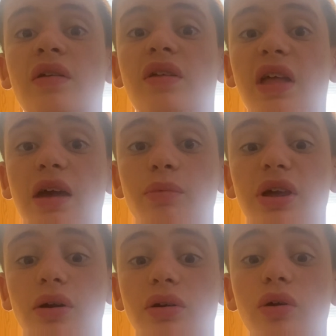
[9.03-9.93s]
Today
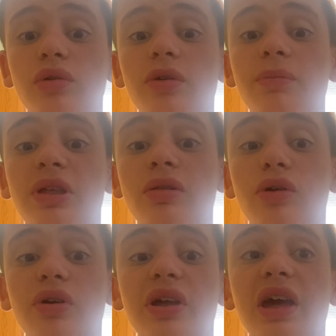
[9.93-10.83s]
we are going to be
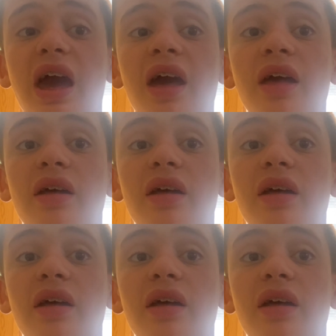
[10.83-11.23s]
looking at